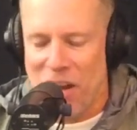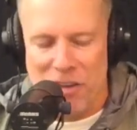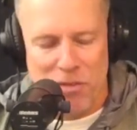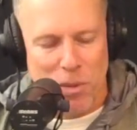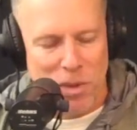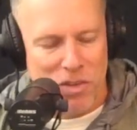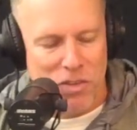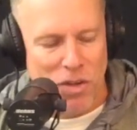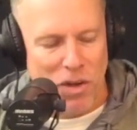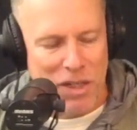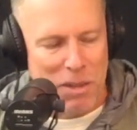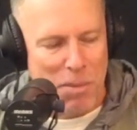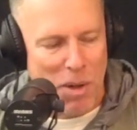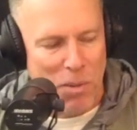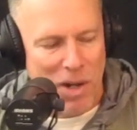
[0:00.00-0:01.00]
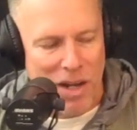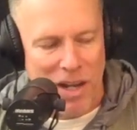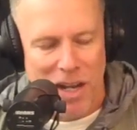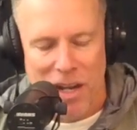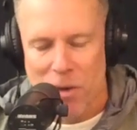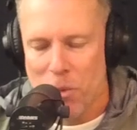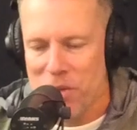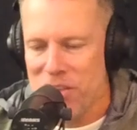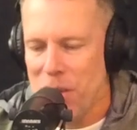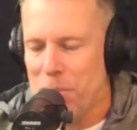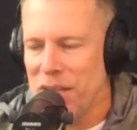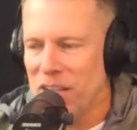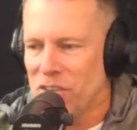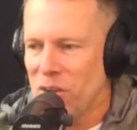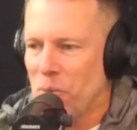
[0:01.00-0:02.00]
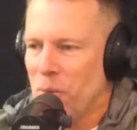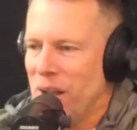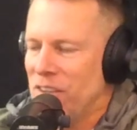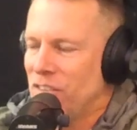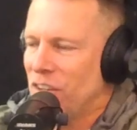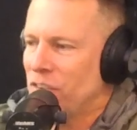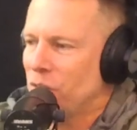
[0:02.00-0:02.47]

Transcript: everyone's talking about we're taping this on Wednesday.